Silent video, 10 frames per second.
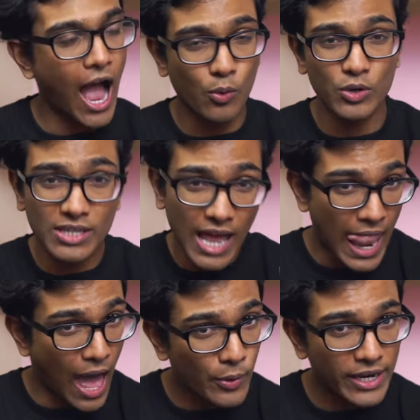I was
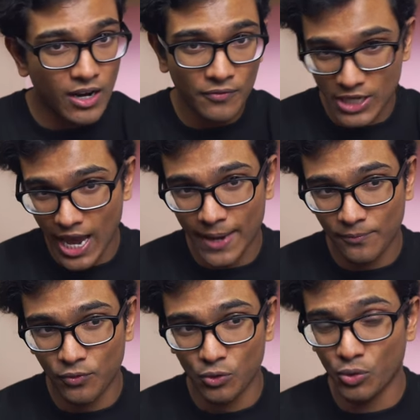allowing enough time
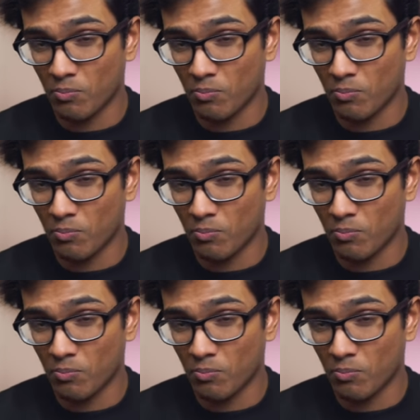for